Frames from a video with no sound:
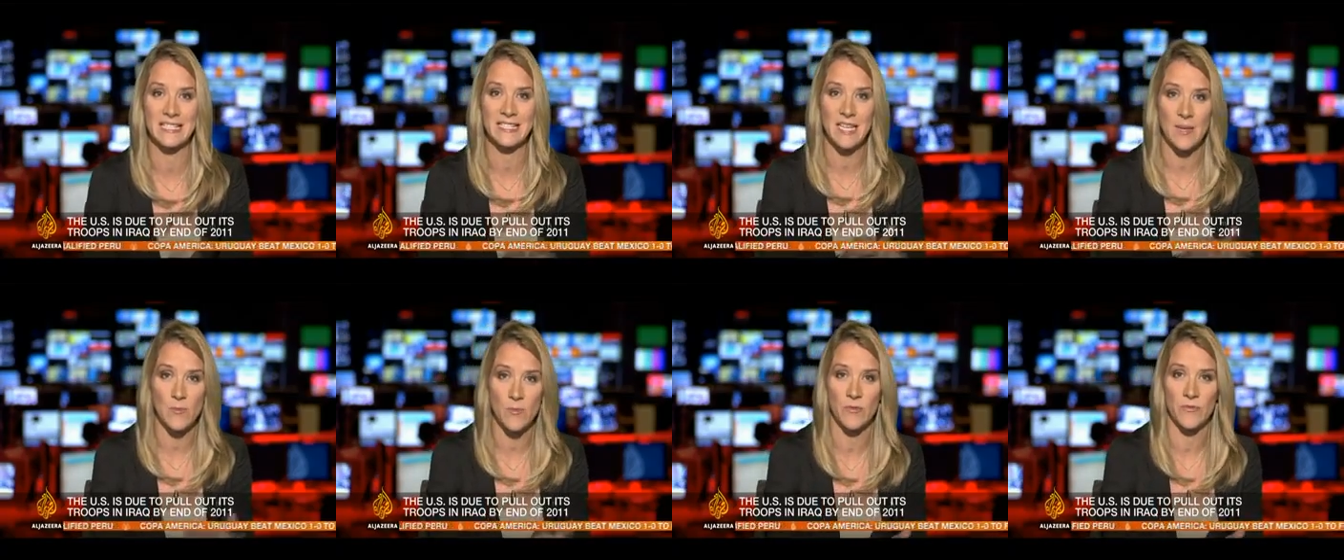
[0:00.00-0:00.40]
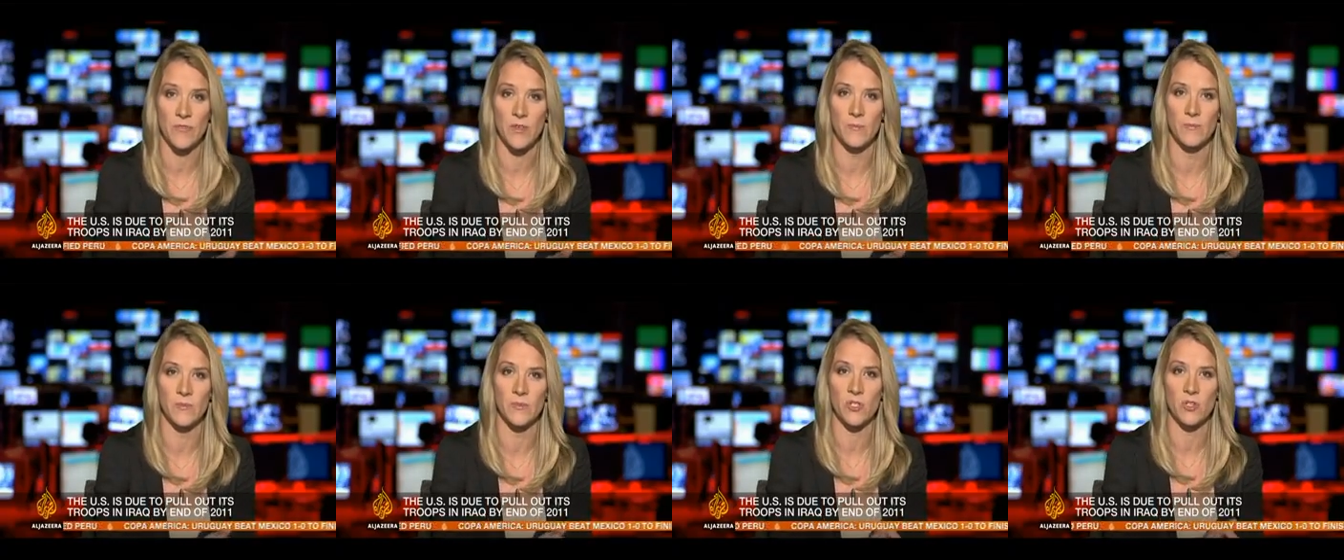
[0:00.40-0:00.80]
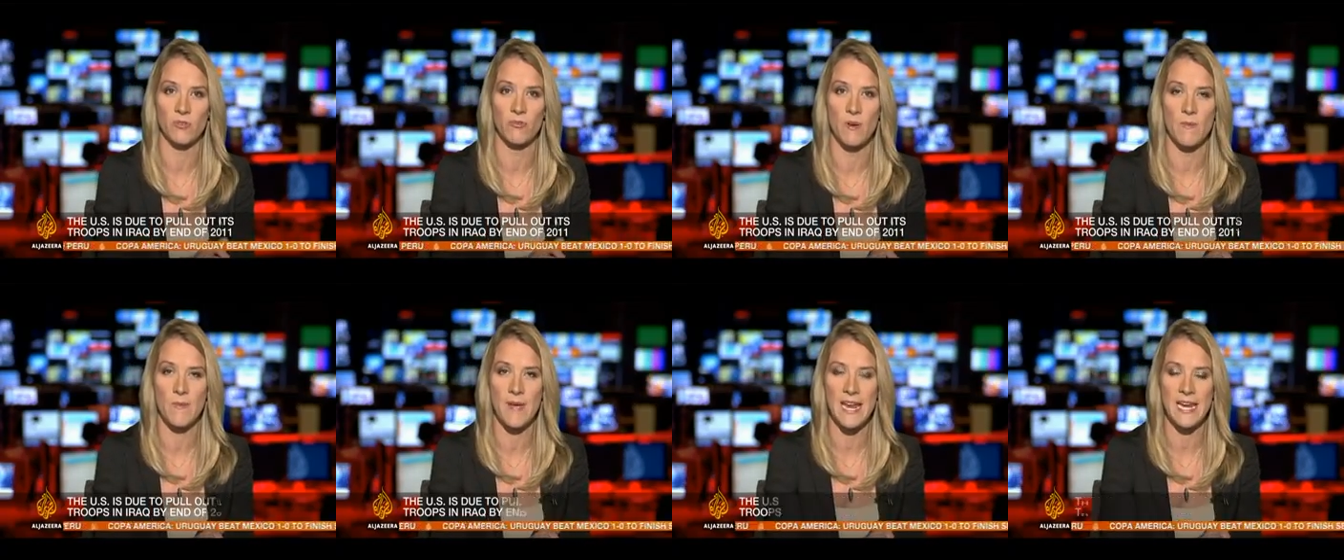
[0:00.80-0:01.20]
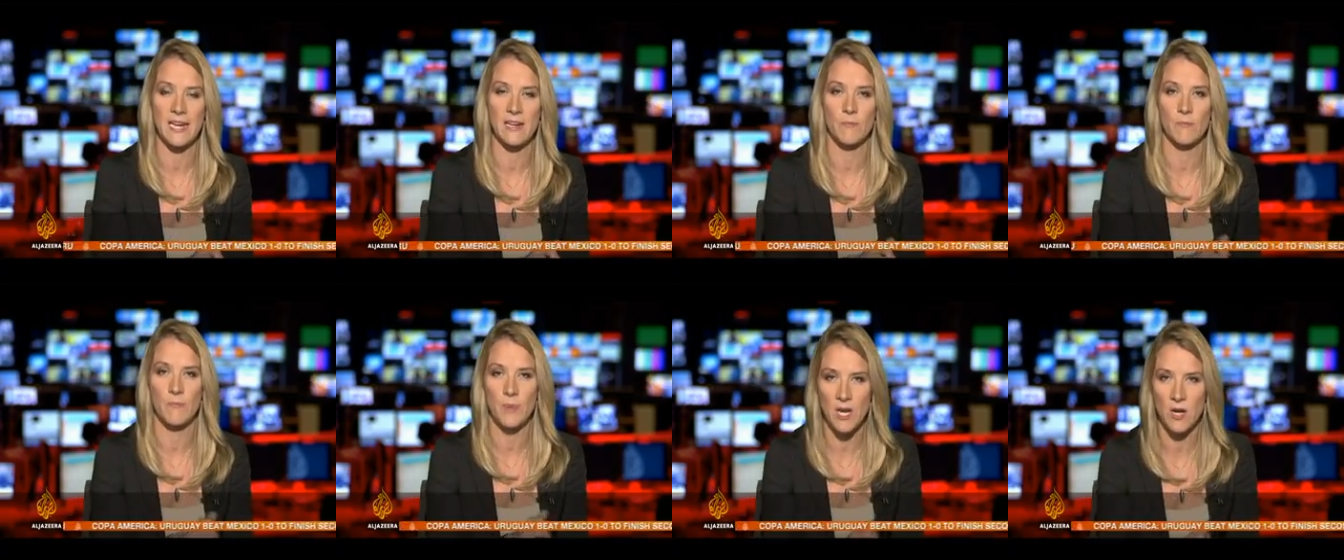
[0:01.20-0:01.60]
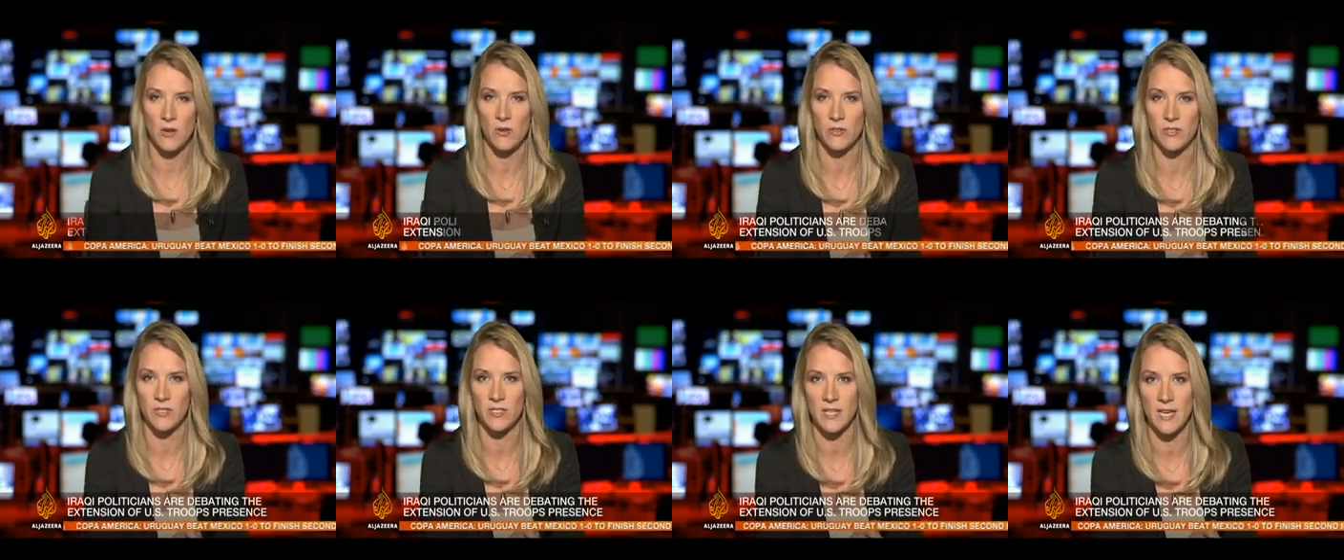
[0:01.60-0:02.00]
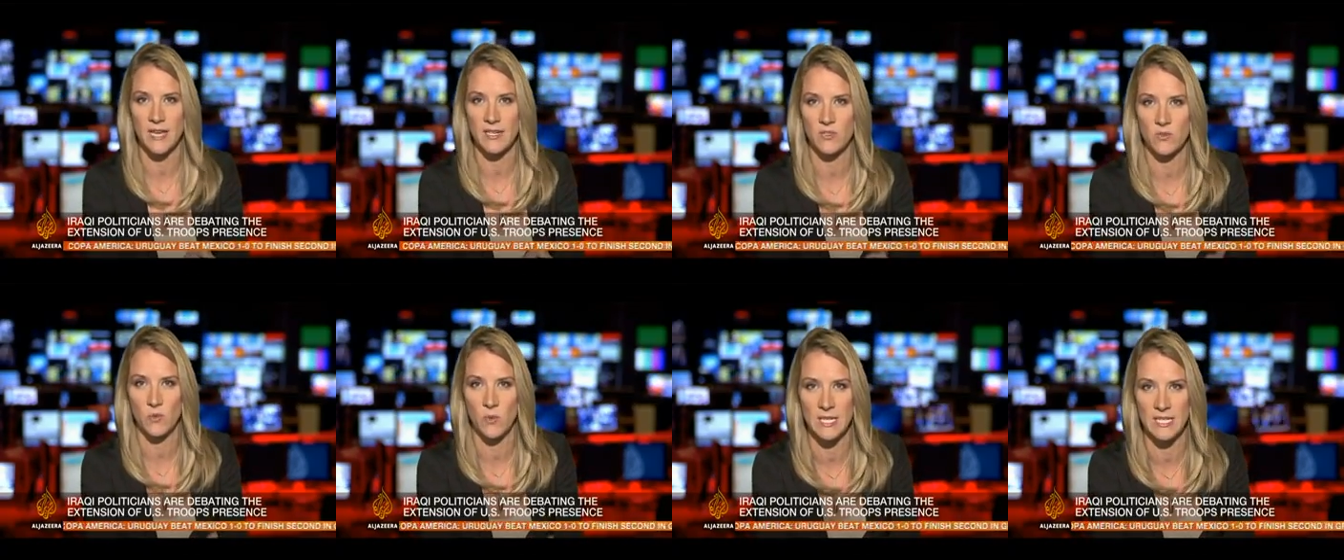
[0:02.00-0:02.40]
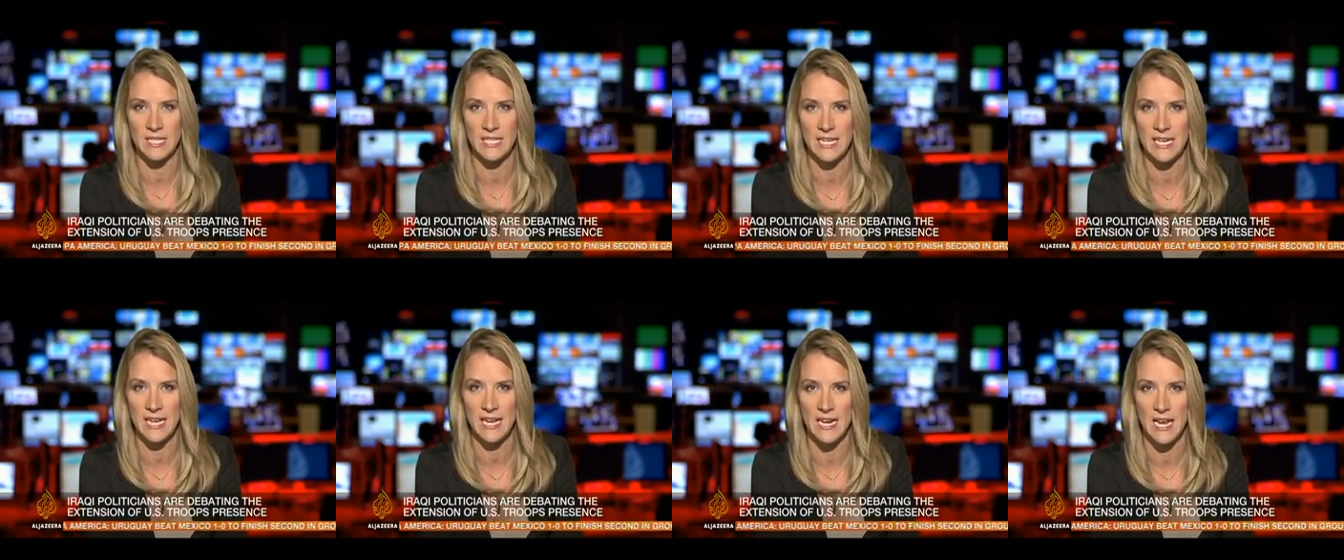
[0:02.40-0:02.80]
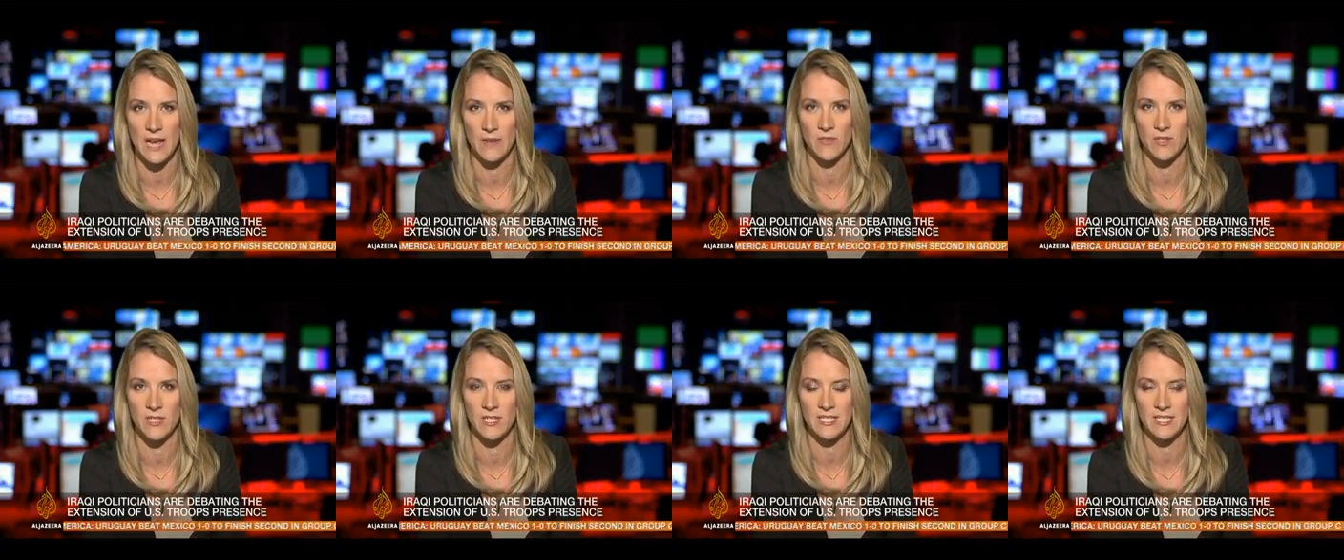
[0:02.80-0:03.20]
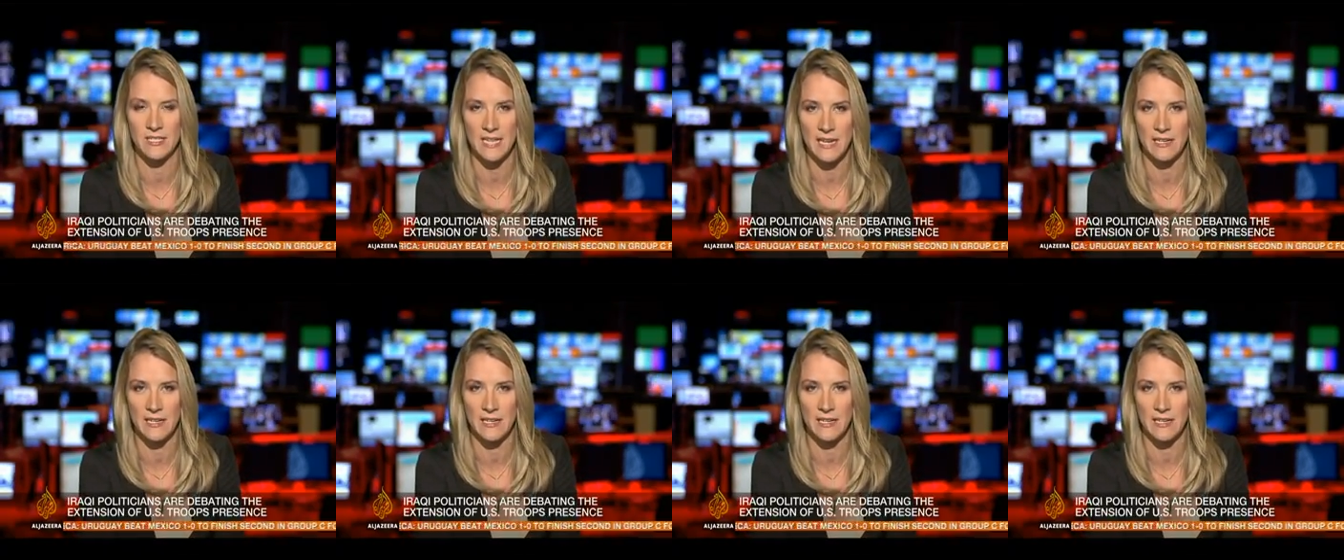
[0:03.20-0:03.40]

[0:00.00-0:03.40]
some of them to remain beyond that 2011